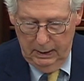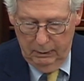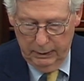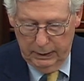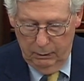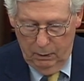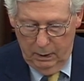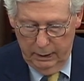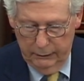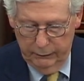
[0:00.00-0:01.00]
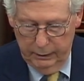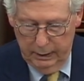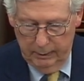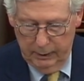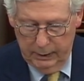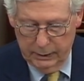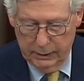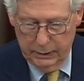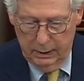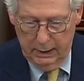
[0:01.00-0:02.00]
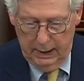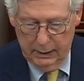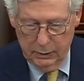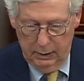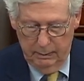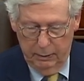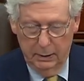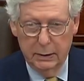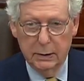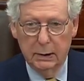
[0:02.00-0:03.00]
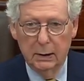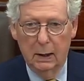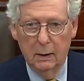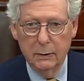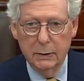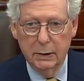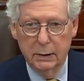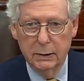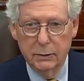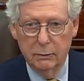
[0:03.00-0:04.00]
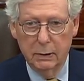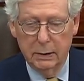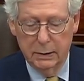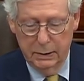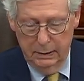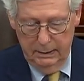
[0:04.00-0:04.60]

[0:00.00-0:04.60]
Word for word: What they want is for Democrats to start actually policing our city streets.